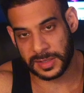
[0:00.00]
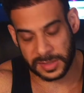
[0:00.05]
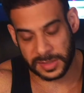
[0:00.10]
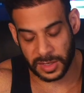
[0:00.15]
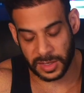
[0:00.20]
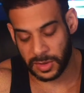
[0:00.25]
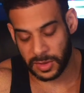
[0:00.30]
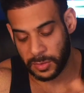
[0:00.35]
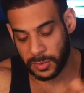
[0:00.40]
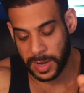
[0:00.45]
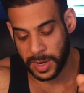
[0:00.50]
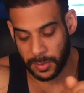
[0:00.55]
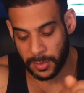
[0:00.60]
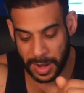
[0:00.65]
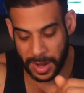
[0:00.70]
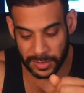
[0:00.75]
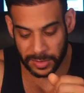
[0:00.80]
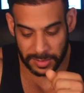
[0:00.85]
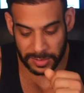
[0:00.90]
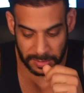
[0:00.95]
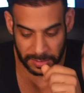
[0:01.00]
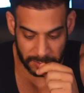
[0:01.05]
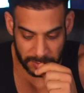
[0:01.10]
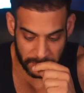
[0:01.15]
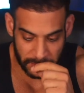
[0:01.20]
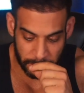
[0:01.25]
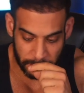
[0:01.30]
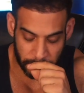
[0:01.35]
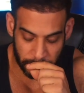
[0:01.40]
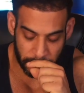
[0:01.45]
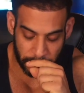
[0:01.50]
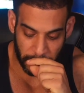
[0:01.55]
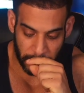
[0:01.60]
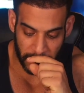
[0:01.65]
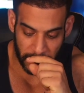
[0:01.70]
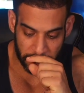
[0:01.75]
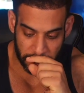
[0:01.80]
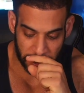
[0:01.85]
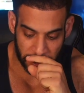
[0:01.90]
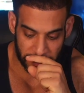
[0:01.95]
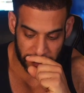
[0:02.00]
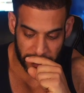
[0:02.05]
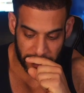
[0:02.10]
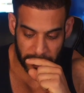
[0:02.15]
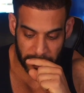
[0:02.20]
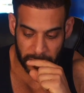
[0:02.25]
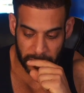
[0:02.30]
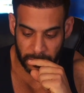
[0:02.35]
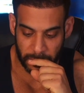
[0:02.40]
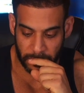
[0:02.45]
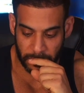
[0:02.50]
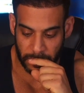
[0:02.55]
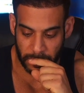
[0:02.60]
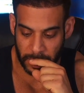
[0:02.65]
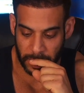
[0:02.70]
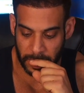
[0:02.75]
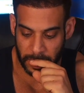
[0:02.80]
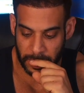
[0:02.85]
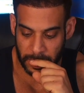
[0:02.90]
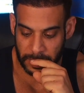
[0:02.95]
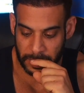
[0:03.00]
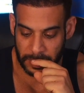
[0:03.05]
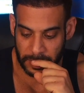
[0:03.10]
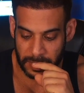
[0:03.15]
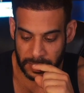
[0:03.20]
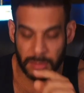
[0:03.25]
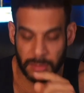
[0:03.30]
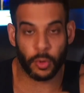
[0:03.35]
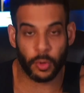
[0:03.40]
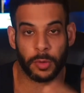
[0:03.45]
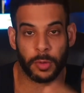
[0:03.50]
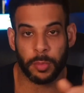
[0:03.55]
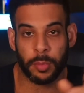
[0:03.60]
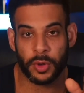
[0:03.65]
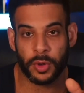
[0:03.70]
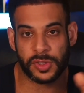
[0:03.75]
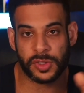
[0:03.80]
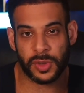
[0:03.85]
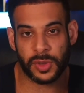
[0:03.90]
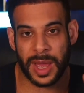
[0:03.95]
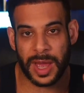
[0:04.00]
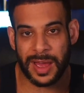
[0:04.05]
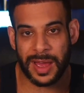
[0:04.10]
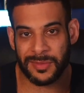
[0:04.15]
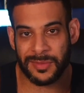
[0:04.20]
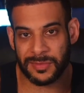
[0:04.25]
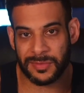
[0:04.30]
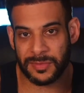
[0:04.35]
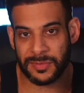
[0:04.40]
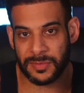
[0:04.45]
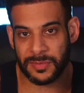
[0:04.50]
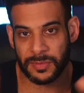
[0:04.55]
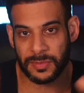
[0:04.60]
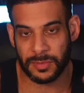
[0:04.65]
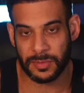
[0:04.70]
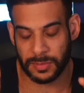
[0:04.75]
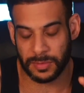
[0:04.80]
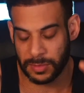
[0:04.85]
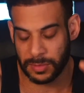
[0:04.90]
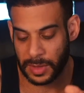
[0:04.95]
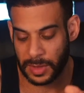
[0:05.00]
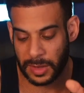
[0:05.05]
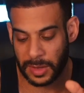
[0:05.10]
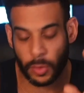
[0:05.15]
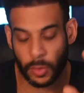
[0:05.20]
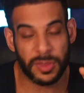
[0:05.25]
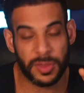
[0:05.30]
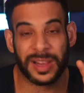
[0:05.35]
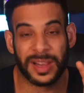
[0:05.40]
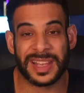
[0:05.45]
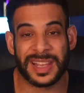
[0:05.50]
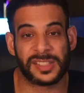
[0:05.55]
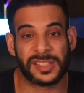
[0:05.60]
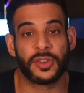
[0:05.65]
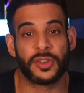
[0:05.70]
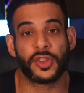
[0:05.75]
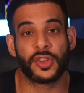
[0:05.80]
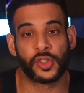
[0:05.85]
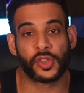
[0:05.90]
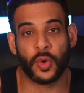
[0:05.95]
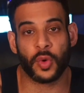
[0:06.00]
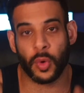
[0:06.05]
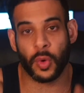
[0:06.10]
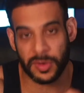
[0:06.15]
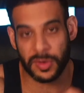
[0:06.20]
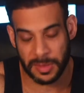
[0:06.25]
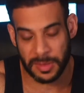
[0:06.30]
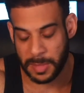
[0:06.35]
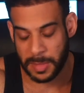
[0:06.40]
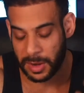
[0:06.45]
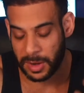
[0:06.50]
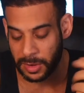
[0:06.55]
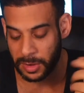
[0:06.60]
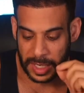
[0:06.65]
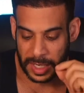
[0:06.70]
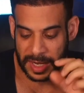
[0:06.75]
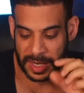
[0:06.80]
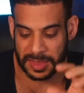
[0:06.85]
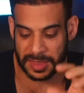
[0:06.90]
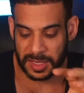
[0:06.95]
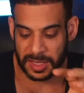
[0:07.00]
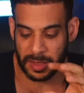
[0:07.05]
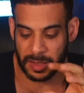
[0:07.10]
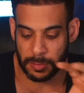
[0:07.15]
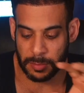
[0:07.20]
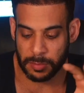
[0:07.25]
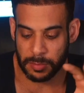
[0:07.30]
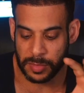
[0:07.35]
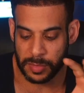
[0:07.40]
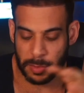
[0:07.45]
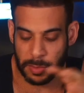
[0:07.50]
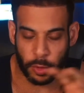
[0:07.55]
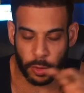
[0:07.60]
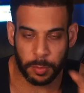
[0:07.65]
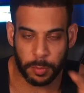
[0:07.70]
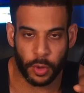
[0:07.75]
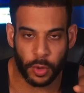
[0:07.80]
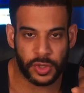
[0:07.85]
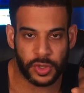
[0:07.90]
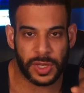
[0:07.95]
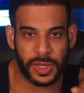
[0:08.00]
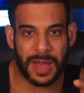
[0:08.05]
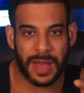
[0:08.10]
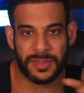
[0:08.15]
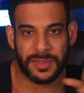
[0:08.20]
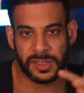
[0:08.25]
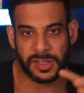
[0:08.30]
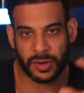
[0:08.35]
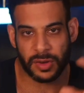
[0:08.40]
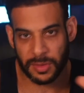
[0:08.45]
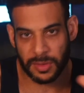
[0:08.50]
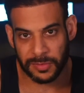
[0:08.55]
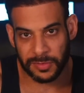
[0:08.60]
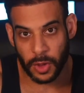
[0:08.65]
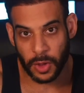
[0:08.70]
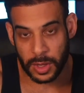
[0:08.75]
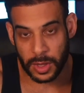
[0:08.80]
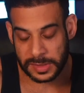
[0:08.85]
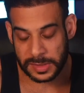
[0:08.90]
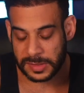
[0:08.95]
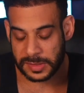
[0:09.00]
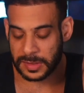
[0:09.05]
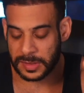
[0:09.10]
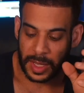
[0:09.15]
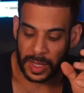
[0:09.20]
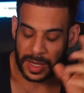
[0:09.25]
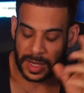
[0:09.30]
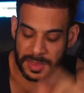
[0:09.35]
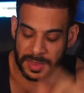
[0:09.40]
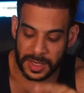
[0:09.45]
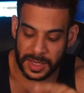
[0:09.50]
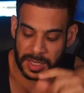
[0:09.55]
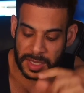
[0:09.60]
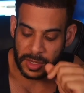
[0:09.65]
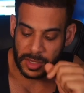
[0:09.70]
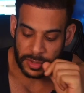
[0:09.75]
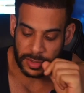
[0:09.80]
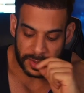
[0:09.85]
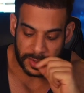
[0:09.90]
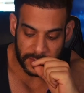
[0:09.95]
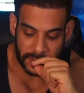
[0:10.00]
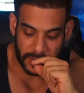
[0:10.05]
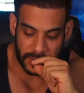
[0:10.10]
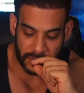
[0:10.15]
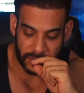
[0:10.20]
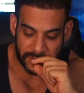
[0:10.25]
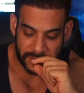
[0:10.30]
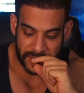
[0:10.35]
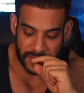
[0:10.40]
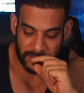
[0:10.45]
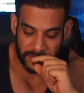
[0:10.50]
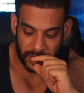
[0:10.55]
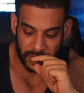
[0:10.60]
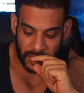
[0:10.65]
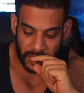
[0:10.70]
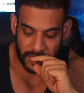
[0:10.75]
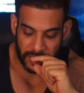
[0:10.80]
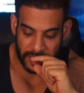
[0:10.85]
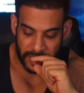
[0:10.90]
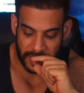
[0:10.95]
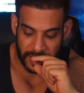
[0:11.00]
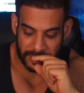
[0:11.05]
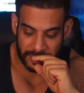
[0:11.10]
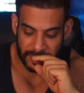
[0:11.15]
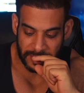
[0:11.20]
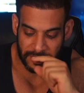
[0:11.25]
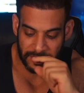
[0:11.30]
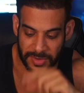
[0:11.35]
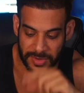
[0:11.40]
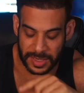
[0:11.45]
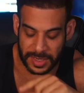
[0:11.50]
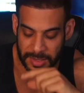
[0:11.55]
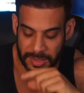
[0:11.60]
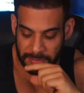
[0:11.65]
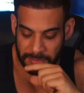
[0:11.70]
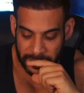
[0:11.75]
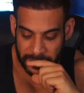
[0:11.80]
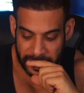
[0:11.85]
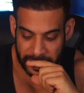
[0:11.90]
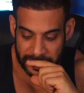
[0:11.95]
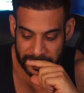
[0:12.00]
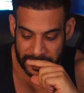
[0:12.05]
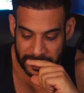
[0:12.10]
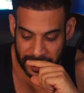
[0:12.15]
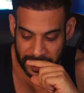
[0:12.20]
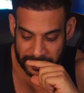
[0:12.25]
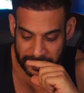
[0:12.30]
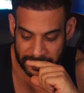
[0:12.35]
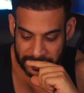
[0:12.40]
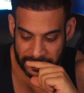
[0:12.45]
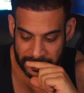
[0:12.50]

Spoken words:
the other way around in bodybuilding, the more points you have, or the lesser the score, the better. And I think the more points you have, these are the flaws. And I think he could save a lot of that if he hit that.